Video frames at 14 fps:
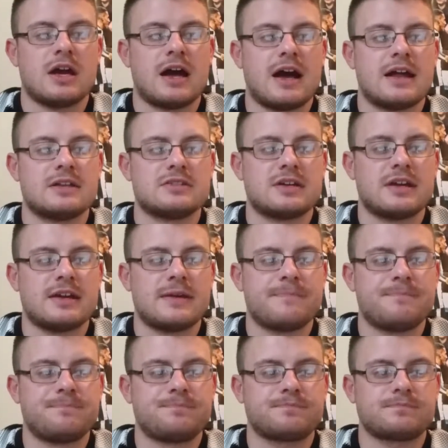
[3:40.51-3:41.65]
And
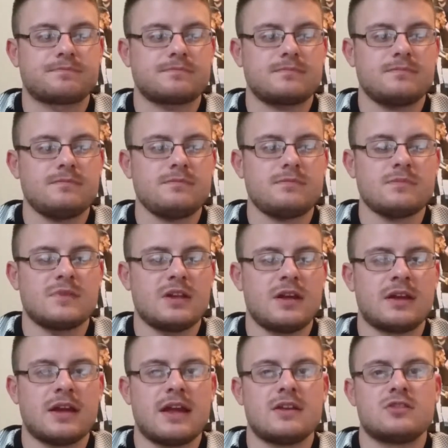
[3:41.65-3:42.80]

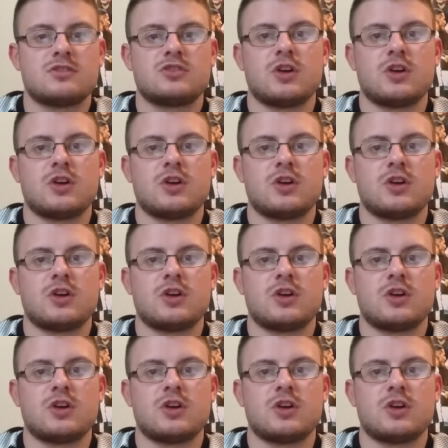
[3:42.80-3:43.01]
again,